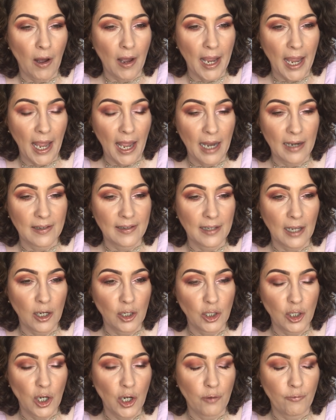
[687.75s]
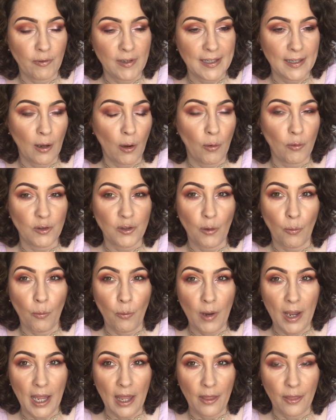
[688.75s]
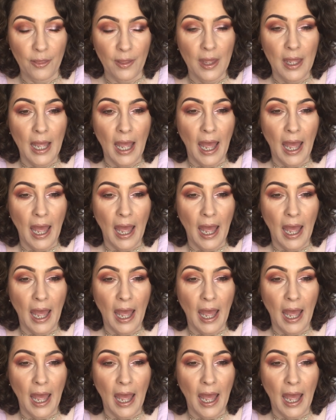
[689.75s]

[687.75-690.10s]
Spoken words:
I had such good results with